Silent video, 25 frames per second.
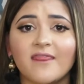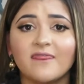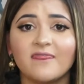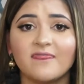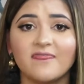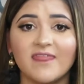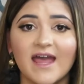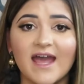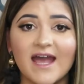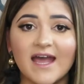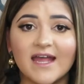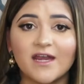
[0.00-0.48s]

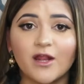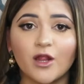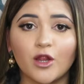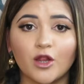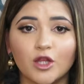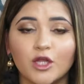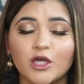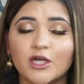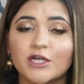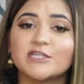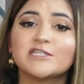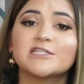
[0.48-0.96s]
that
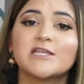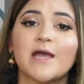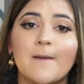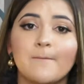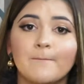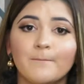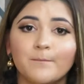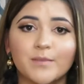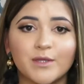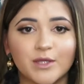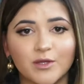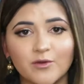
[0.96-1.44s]
looks
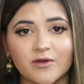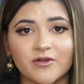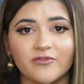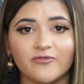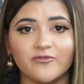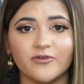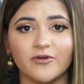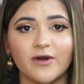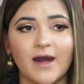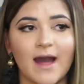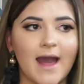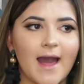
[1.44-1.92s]

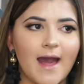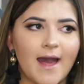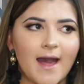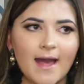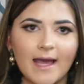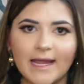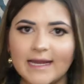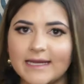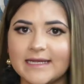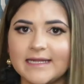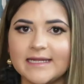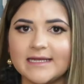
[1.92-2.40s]
beautiful.
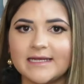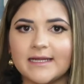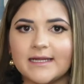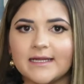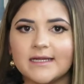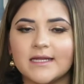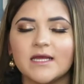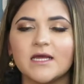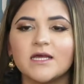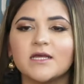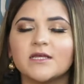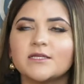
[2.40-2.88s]
I need it.